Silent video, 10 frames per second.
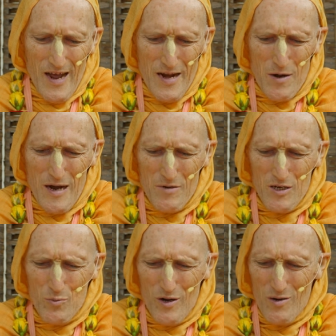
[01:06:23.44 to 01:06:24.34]
Anyway, I'm
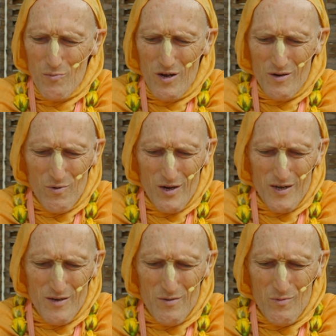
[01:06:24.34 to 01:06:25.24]
just wondering why,
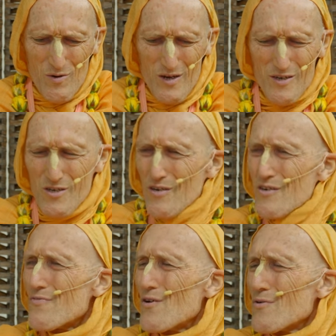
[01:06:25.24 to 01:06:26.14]
why, why should
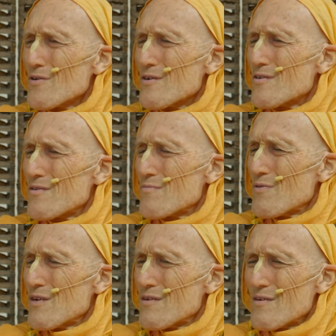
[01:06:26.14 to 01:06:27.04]
devotees
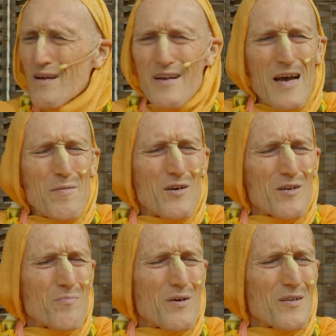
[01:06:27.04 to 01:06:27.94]
be
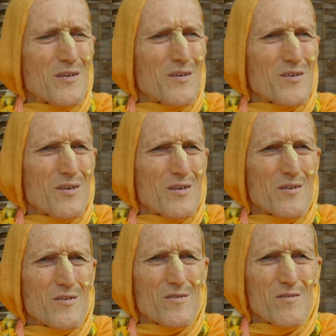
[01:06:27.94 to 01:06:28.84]
enamored by these
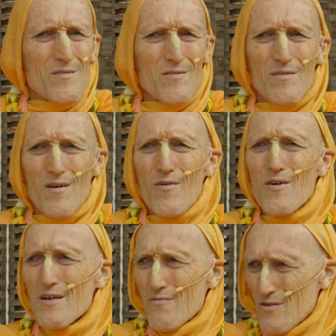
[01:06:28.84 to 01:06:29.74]
things? All
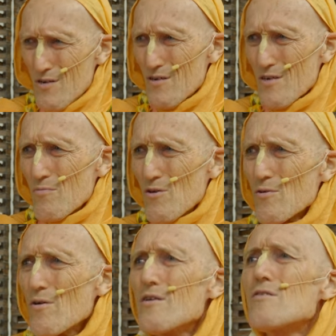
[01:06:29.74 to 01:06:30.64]
right, if you see some
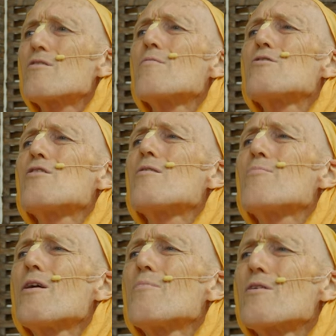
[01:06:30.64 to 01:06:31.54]
good qualities, Srila
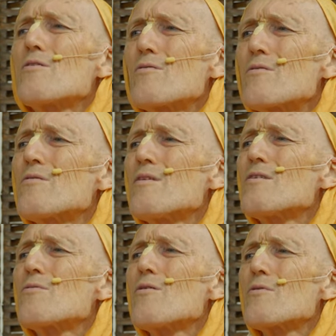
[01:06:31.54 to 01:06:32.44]
Prabhupada,
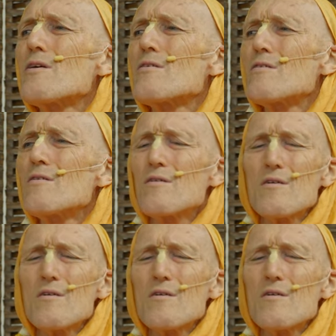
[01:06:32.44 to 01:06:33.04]
he quoted